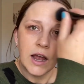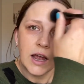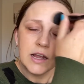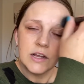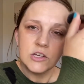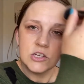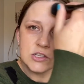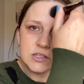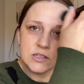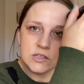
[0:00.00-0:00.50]
I
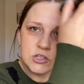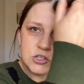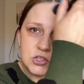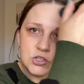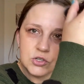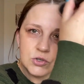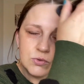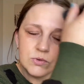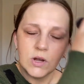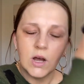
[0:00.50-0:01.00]
just
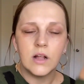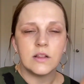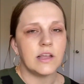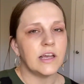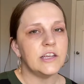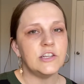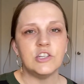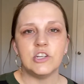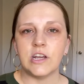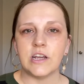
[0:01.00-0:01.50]
do not
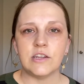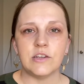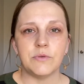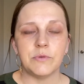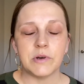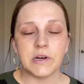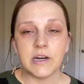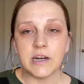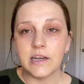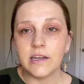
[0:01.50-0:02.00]
like
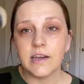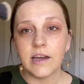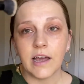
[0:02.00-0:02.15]
January.